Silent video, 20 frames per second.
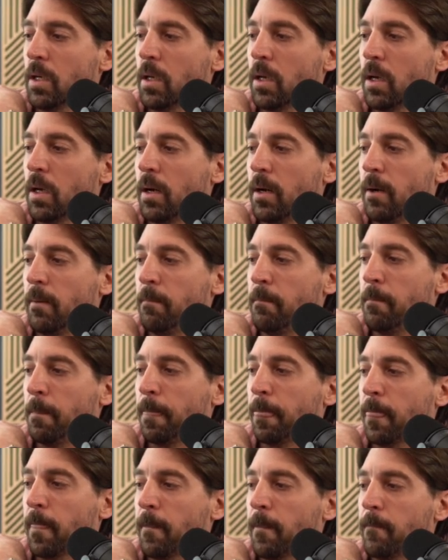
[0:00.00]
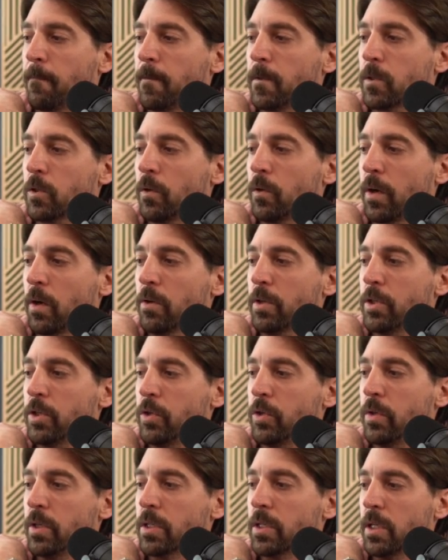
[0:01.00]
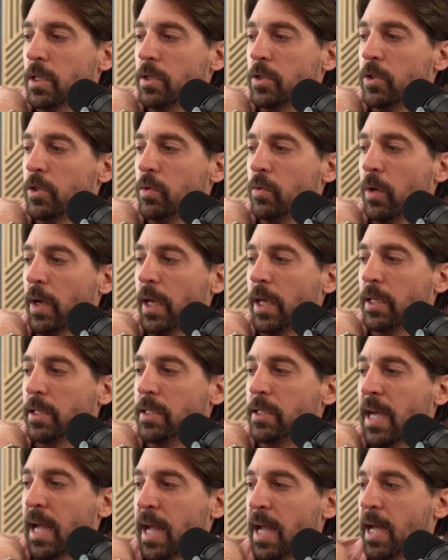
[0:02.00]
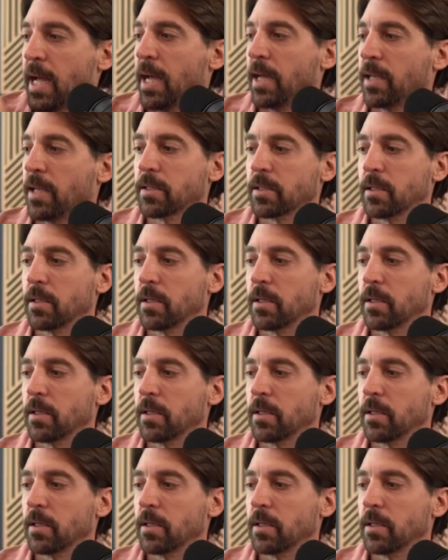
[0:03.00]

So if I were to do this into a task,